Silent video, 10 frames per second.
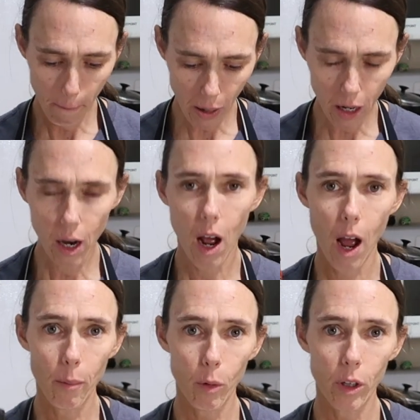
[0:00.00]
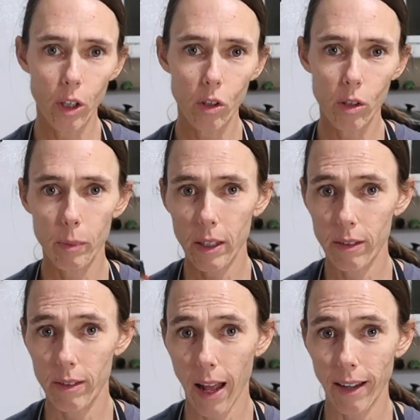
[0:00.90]
But I'm going to use it
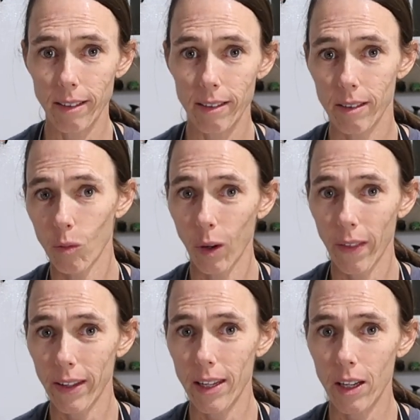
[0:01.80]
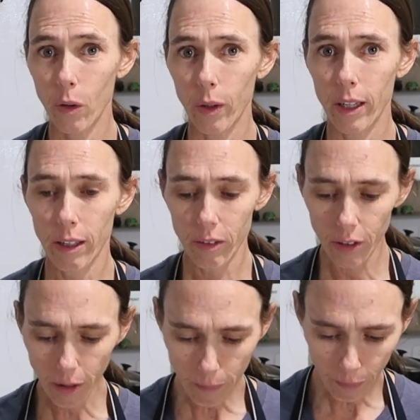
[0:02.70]
because that's one of the key ingredients
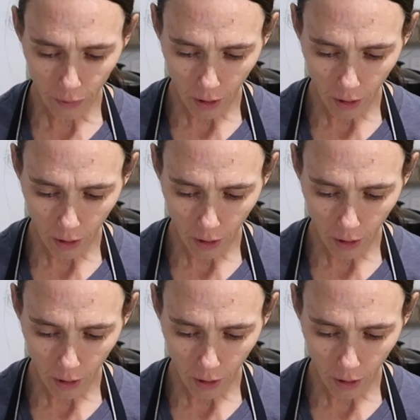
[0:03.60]
here.